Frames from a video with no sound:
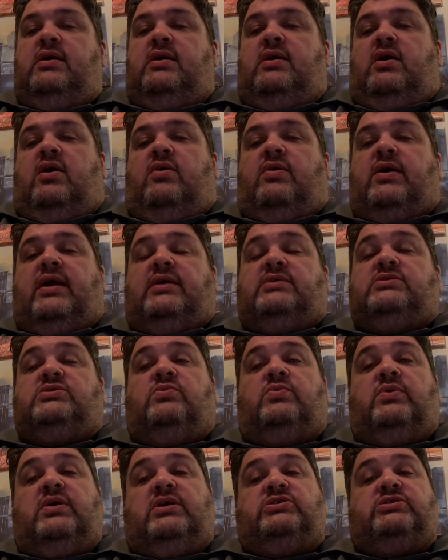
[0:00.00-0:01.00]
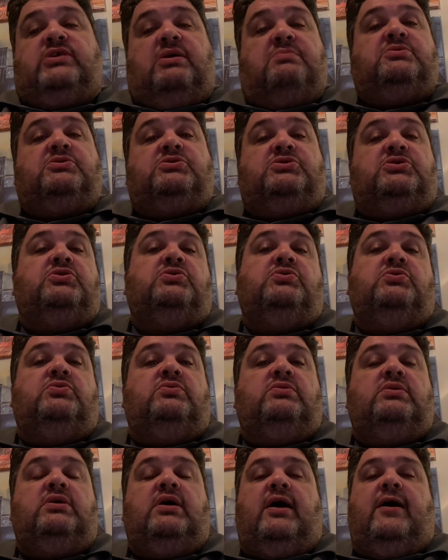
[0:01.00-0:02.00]
Okay, so we're in Chapter 2.
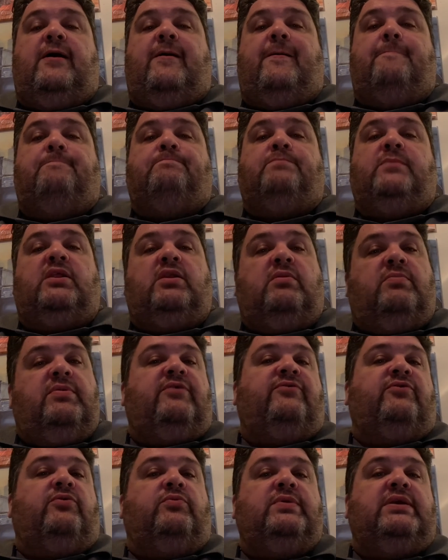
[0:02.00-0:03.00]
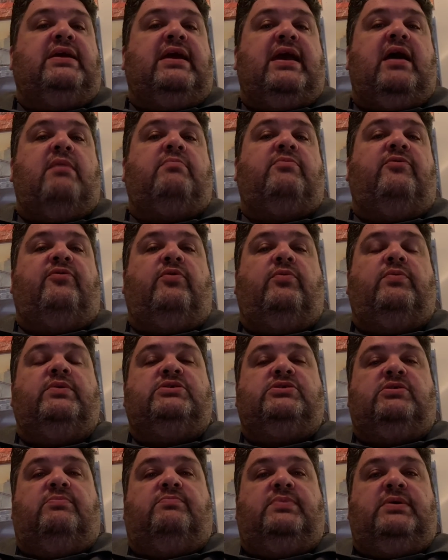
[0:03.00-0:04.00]
A little bit of a recap before we
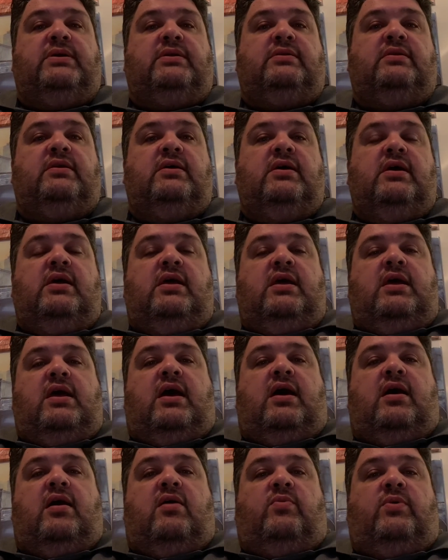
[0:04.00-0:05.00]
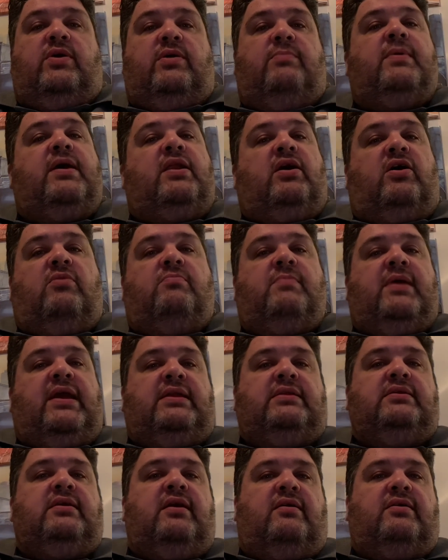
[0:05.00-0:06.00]
jump in. We met our main
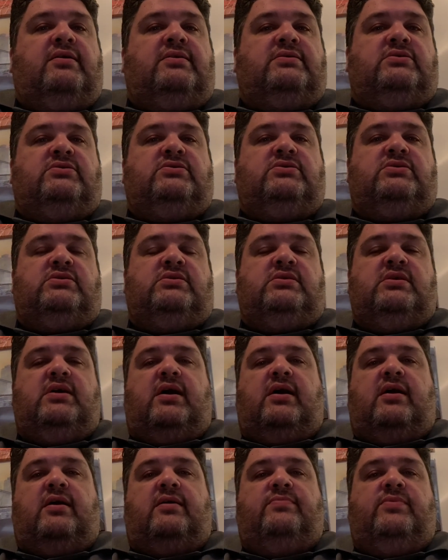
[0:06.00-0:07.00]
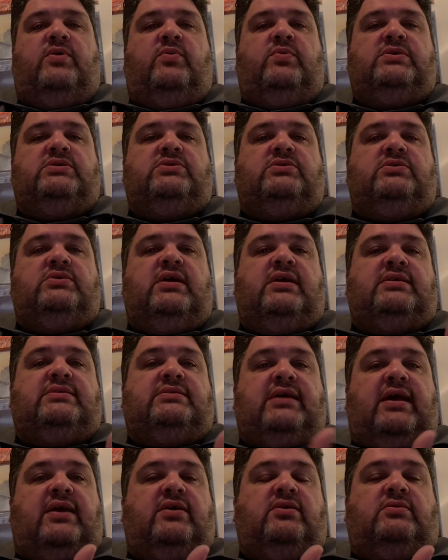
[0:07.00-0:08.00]
characters, the wizard
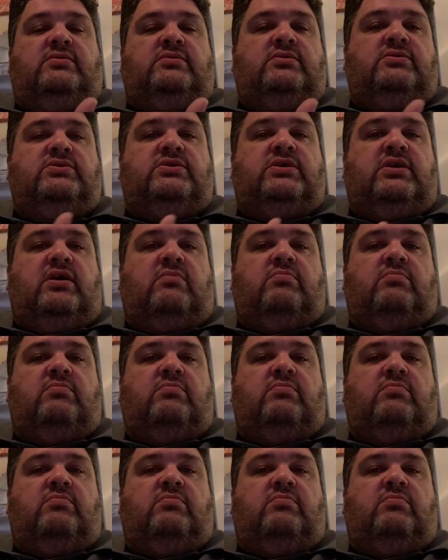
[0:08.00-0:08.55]
Azael, who's a young